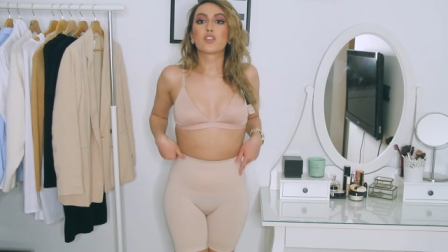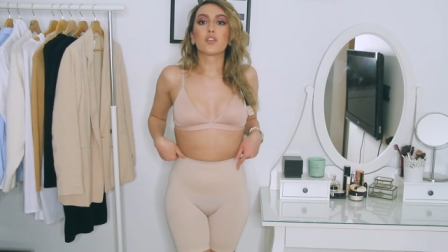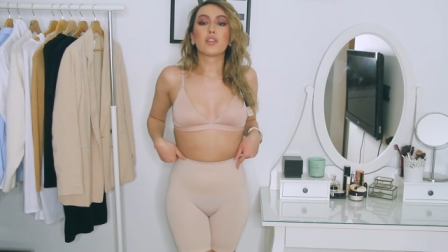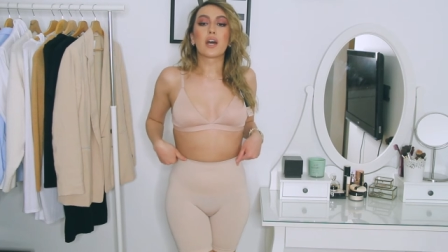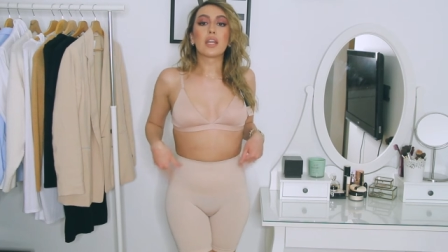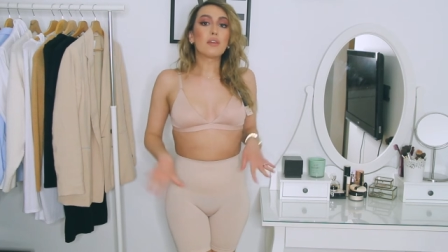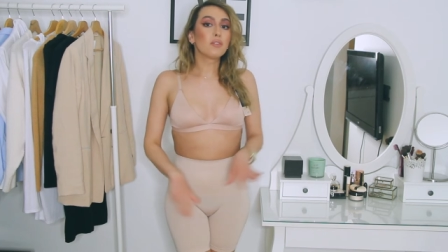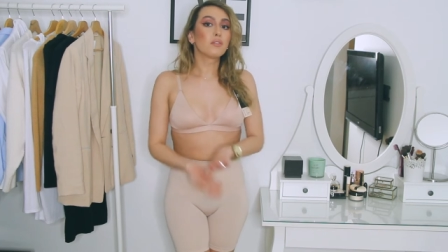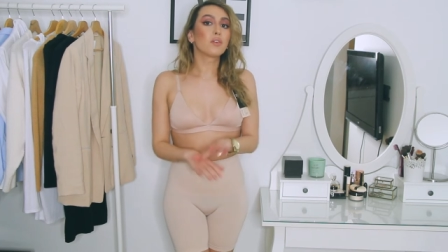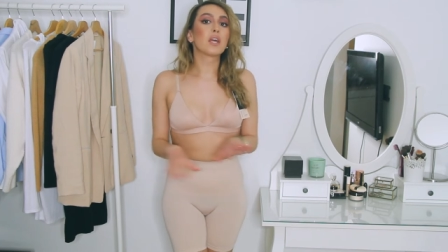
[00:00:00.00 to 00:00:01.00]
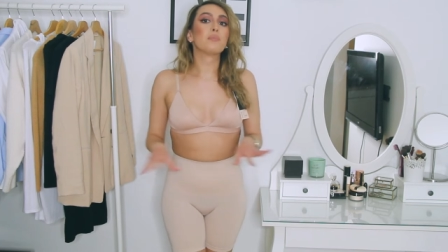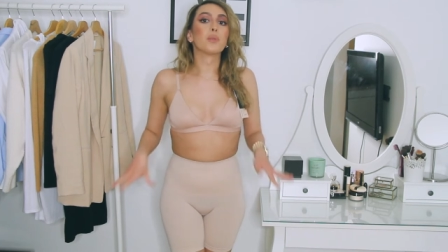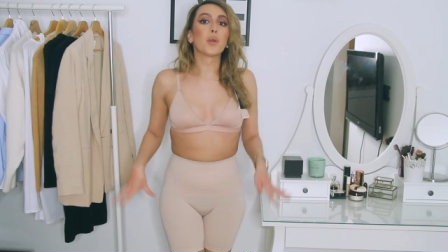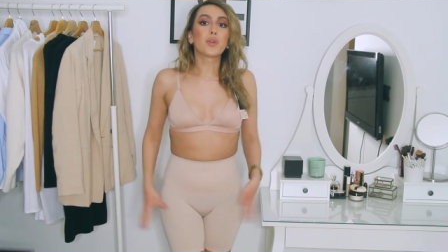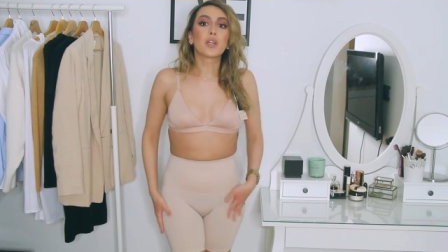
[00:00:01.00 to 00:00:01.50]
sure that even if you get
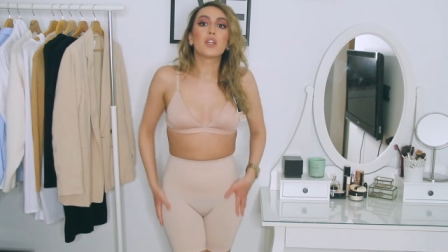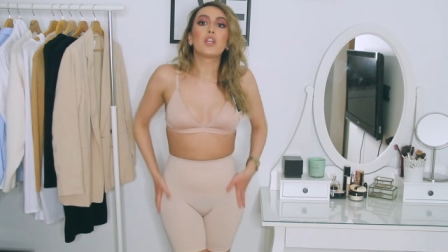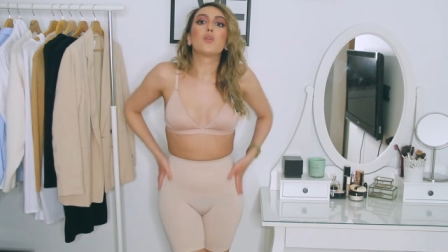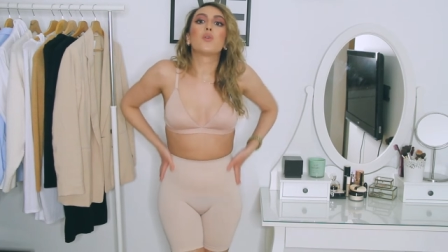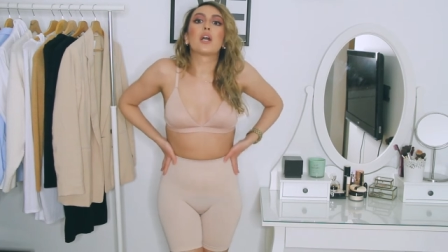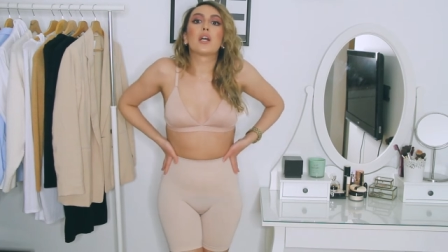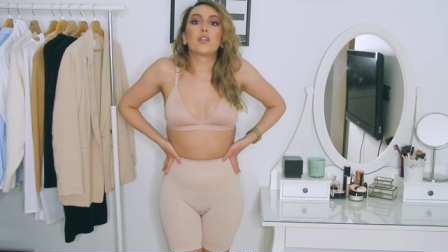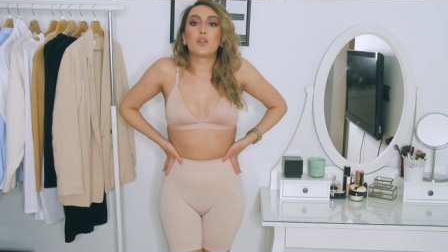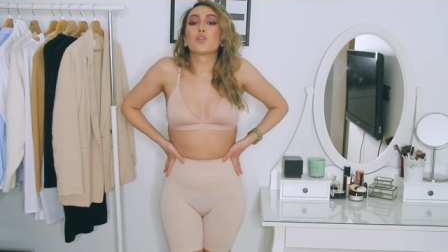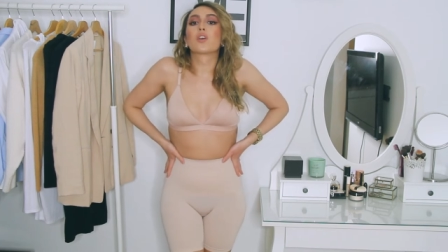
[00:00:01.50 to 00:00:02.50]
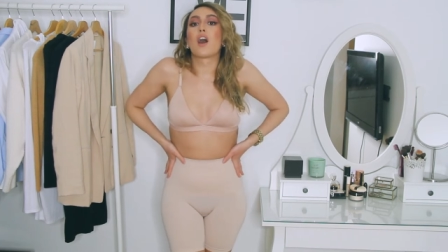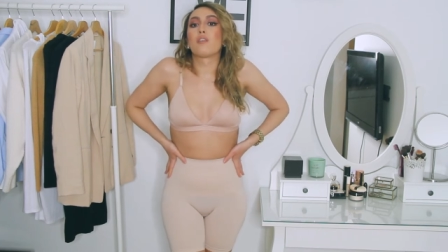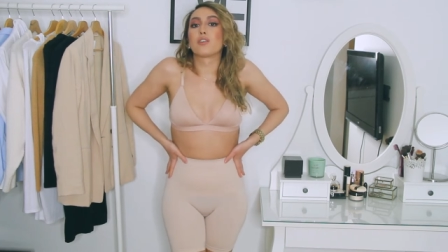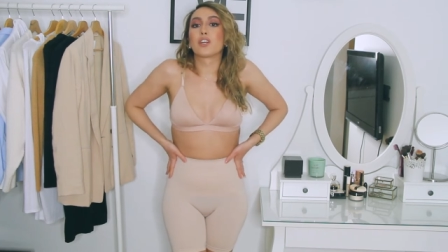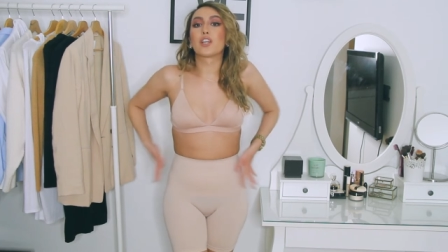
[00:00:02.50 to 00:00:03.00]
bloated you you're
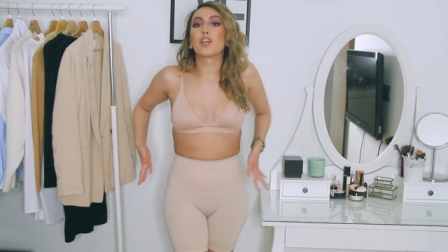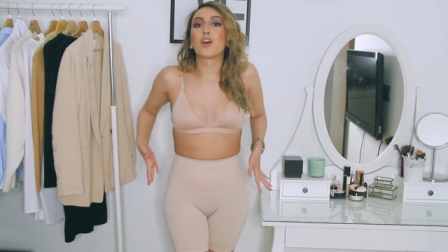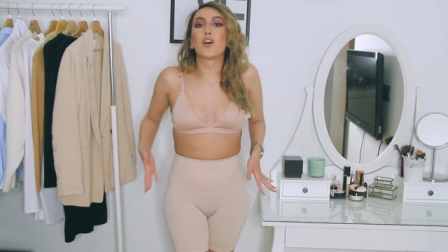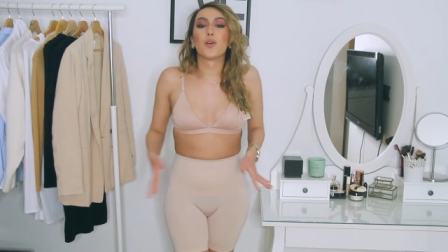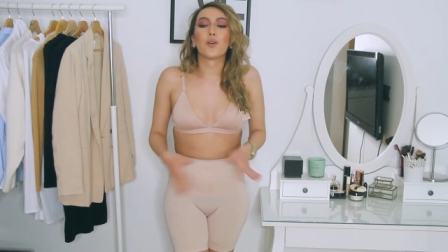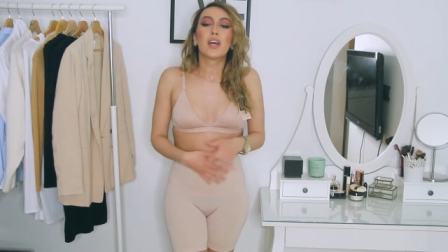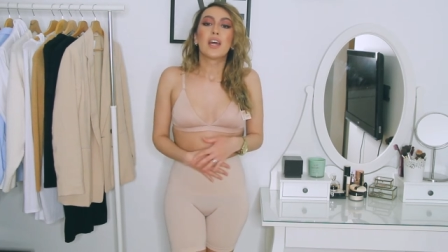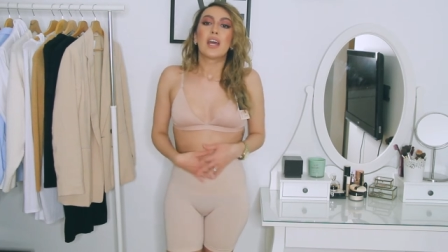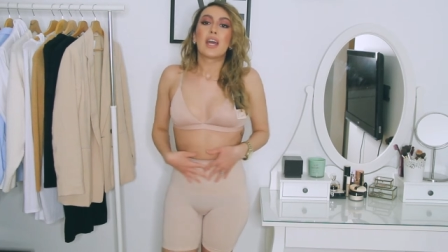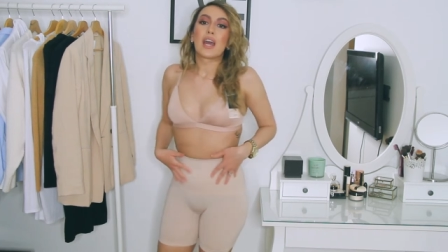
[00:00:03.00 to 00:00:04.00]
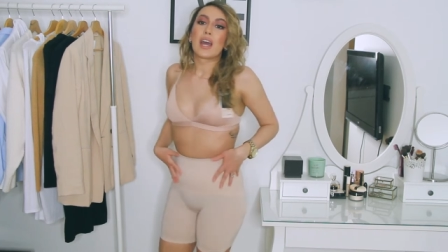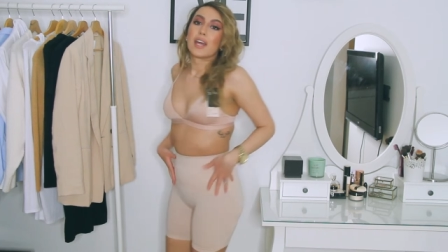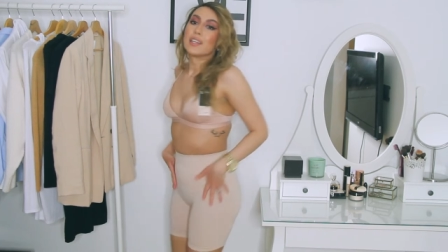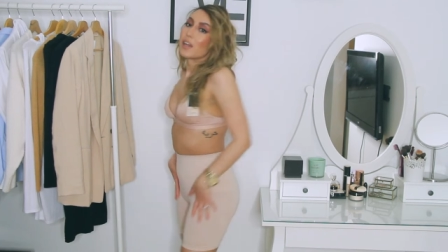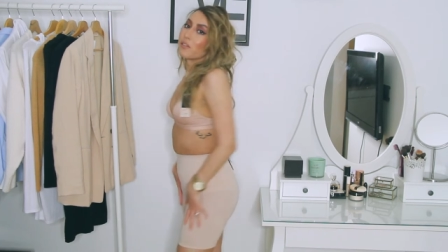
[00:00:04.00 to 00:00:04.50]
covered you know
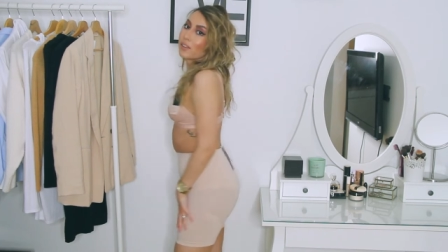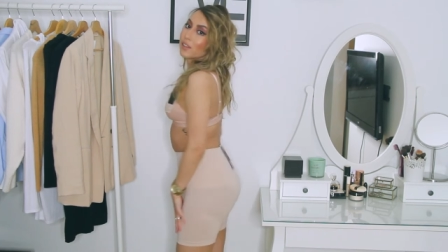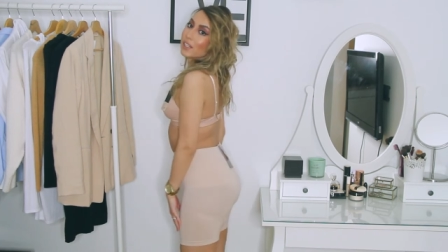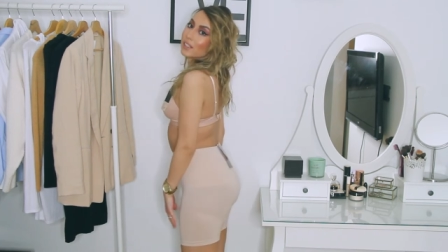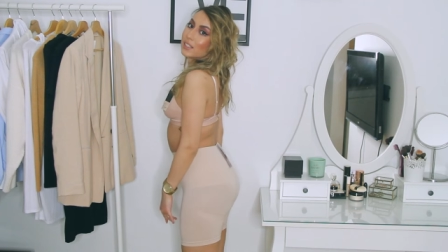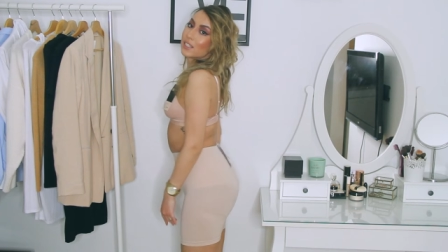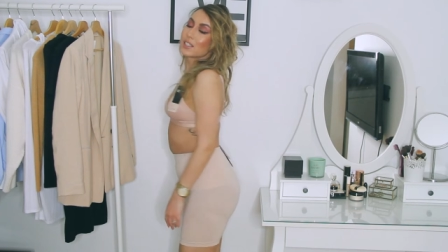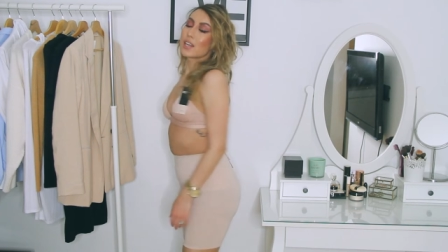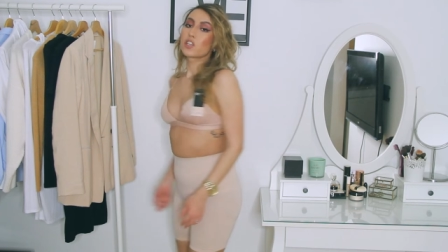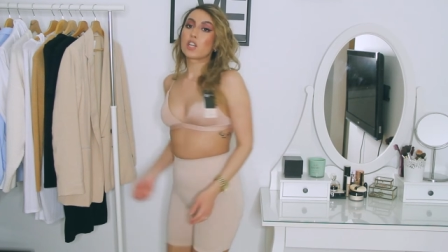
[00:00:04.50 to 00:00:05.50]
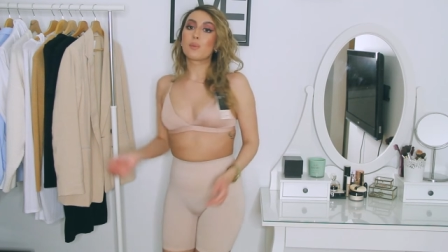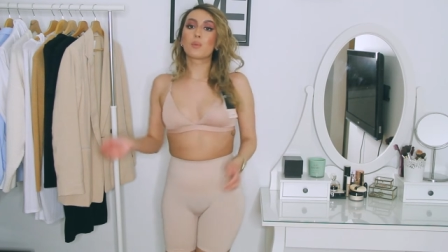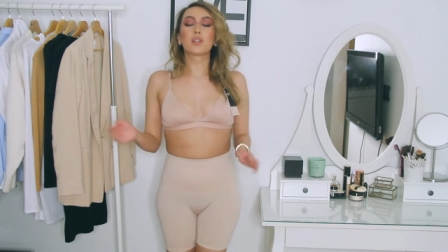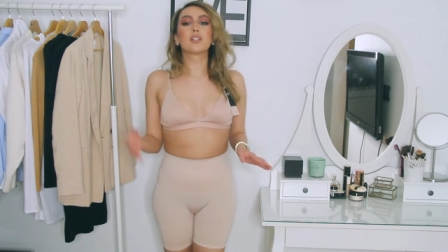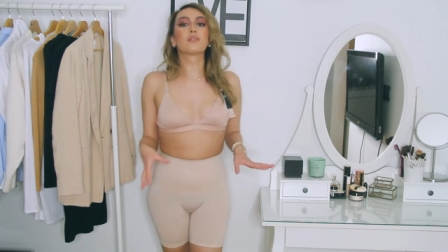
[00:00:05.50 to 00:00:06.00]
and I feel like this
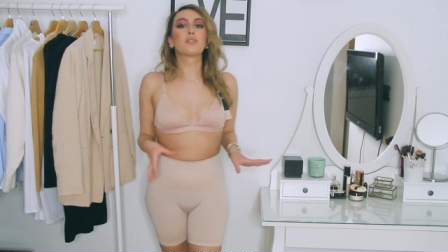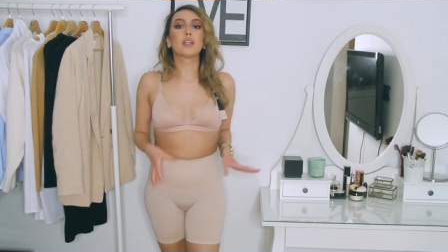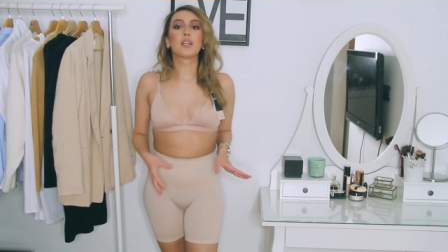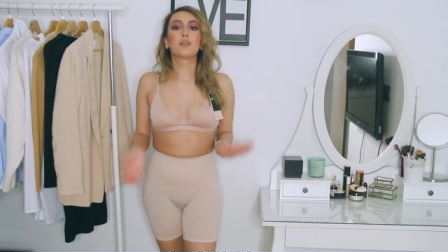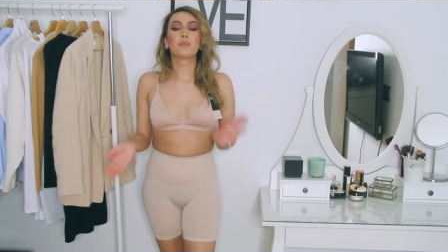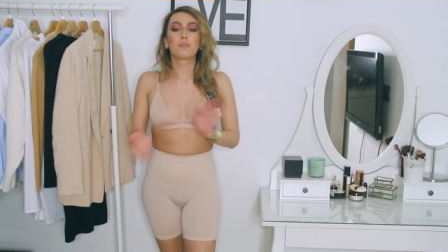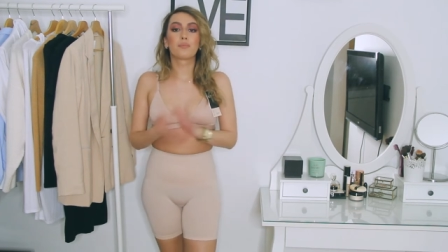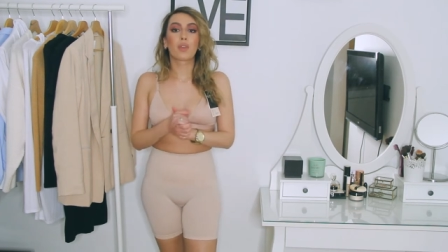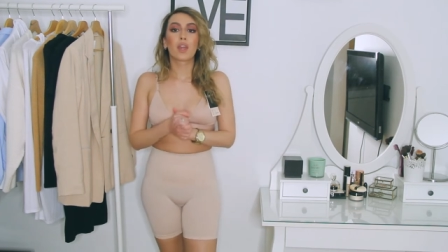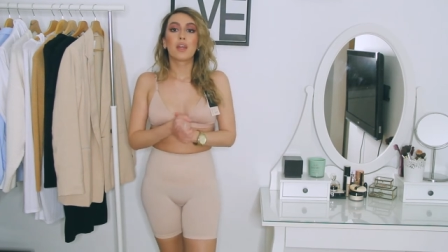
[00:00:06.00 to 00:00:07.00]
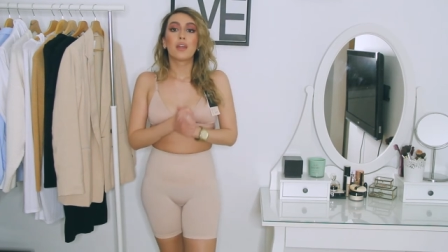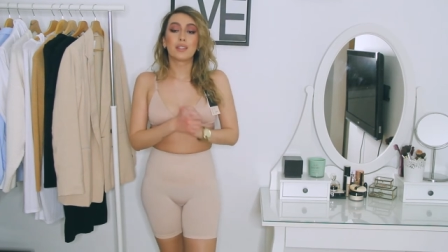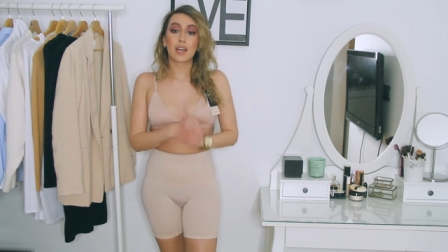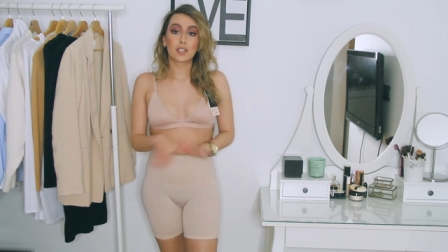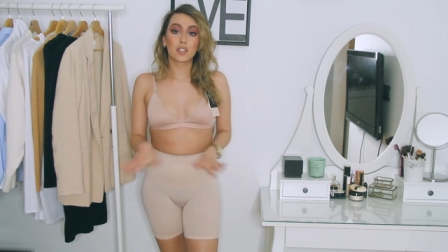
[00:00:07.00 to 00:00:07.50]
shapewear definitely
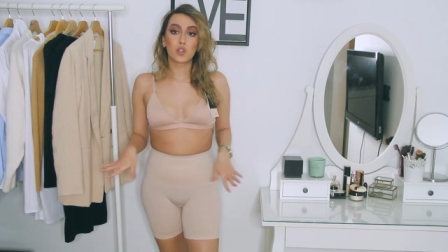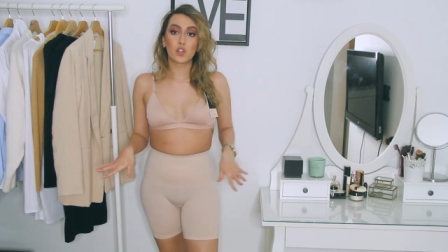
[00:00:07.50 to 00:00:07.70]
does the